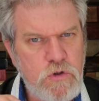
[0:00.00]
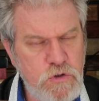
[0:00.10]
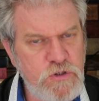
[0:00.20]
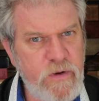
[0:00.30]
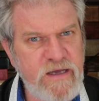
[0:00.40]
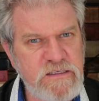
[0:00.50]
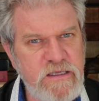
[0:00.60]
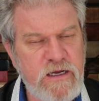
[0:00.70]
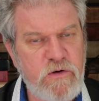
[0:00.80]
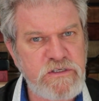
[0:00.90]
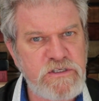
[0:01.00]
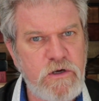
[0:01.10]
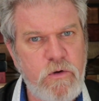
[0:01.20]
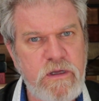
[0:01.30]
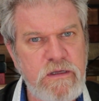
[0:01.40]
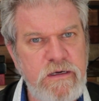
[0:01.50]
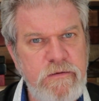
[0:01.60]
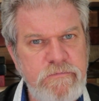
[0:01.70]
could you answer that question quickly?